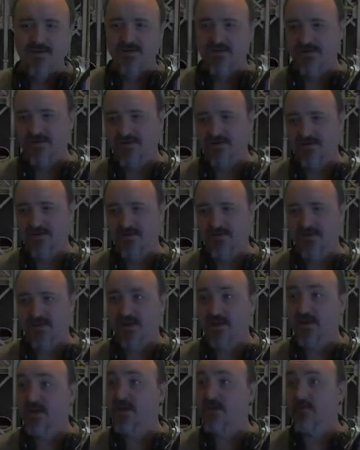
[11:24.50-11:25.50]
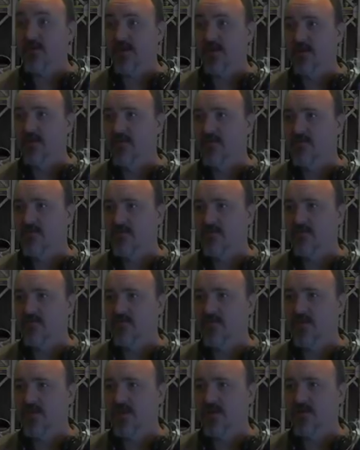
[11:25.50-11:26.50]
Oh, man. Anyway,
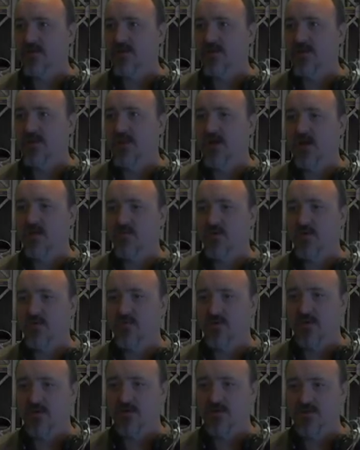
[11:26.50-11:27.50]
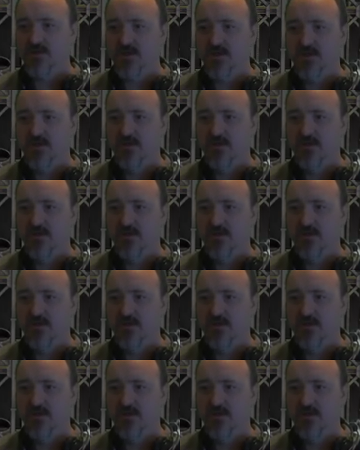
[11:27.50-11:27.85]
this is not what we're launching.